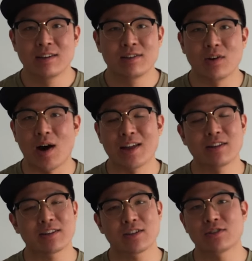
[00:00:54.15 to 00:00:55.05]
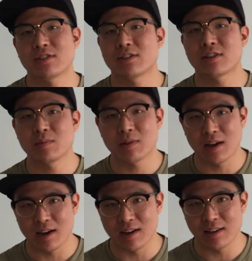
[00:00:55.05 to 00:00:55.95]
So I don't like to use the term
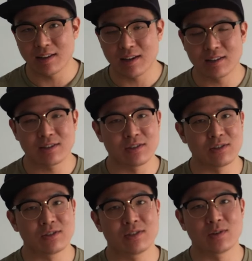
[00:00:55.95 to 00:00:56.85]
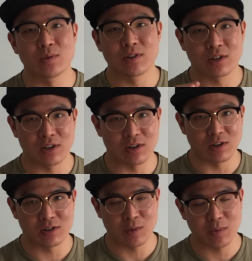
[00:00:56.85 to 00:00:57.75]
diet. Use the
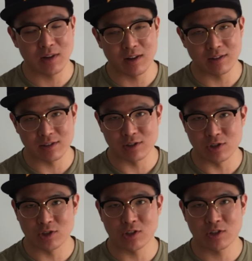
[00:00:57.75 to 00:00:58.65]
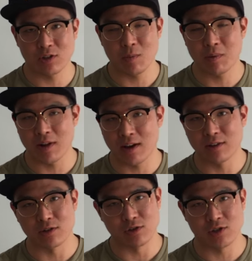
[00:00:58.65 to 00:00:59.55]
terminology nutritional plan and